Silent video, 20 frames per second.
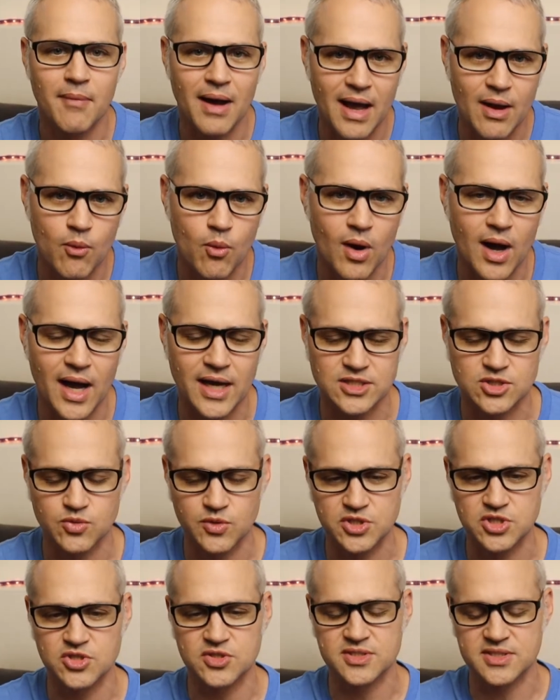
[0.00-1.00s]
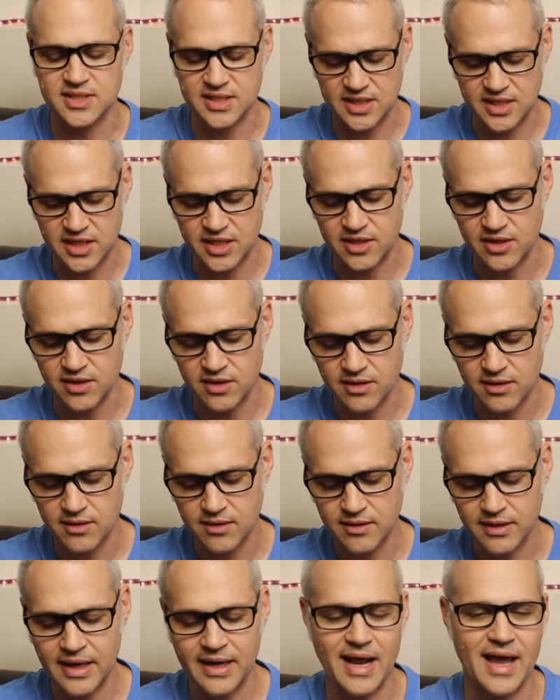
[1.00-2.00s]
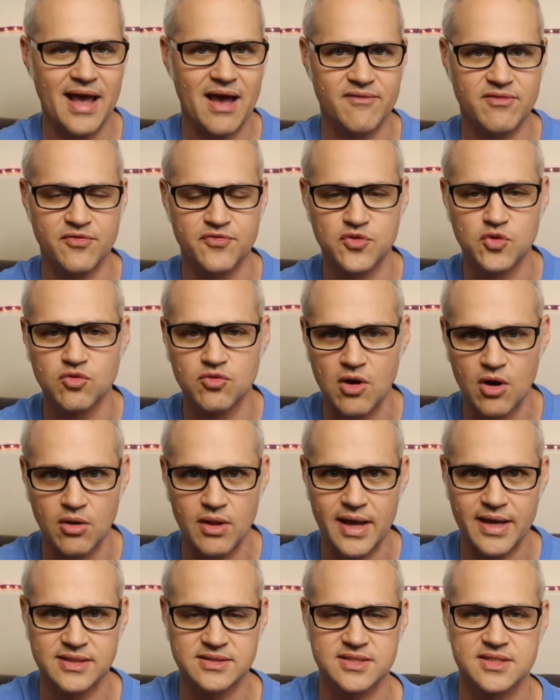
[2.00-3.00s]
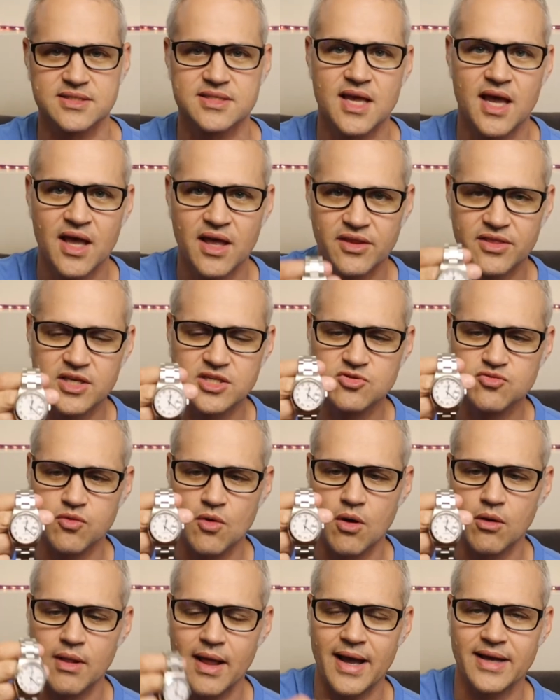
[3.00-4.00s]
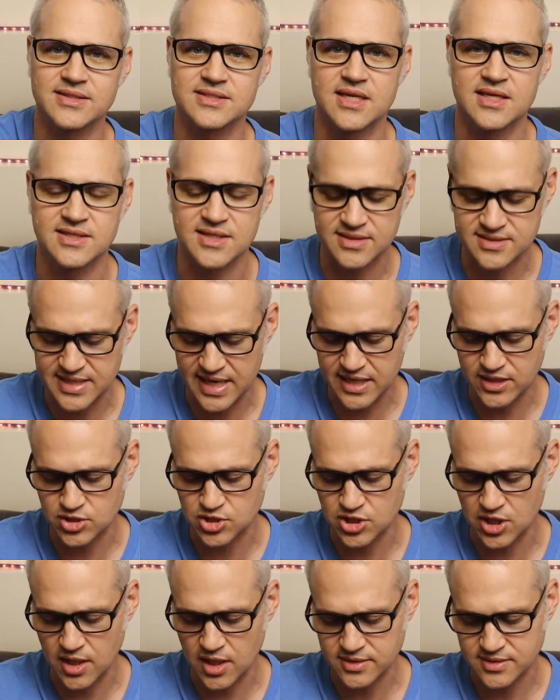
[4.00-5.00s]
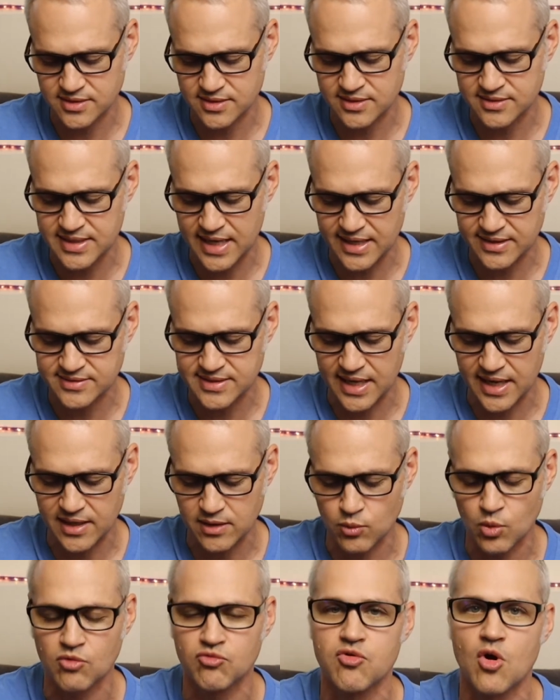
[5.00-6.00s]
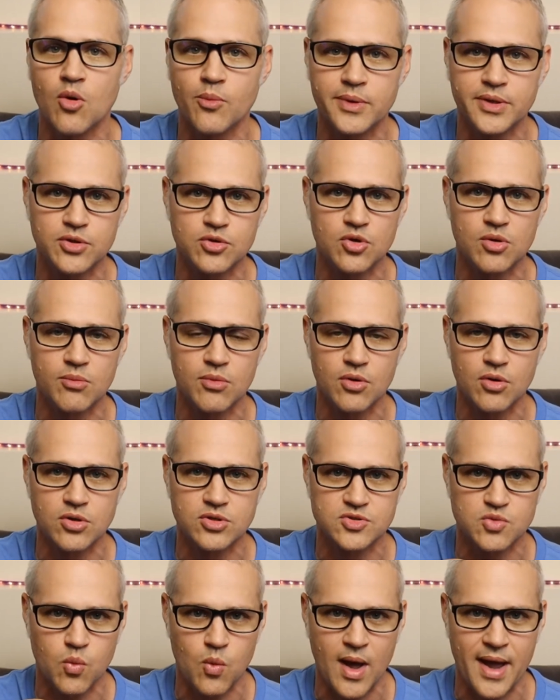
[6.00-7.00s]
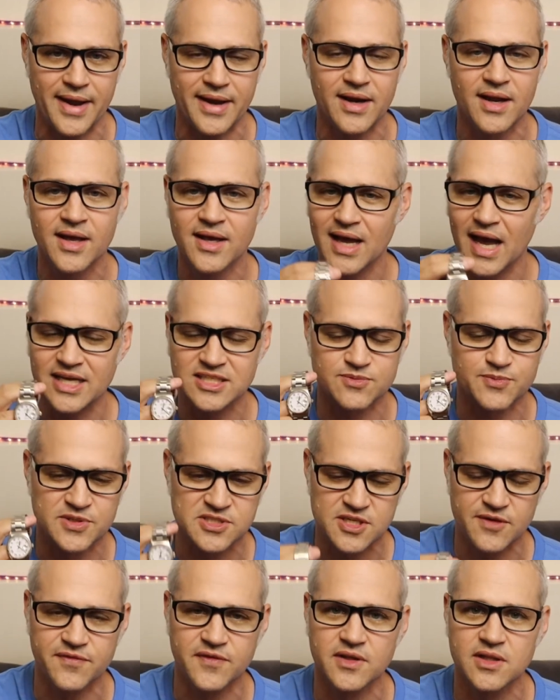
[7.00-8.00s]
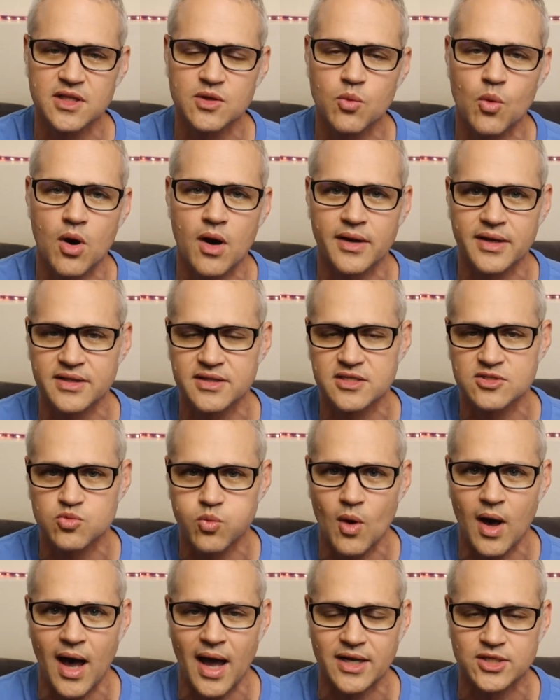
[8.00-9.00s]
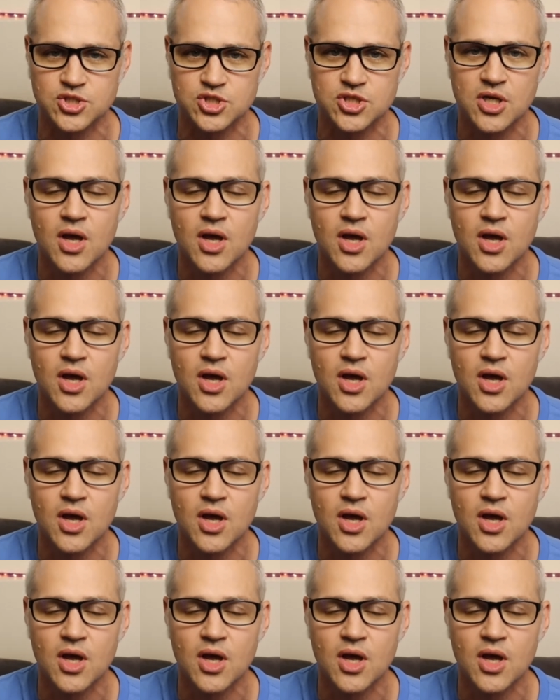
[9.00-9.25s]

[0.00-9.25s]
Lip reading: My watch, which you see here, and I have a few Rolexes. This Rolex is a Datejust, day-date, with Roman numerals, white. I specifically wanted this watch.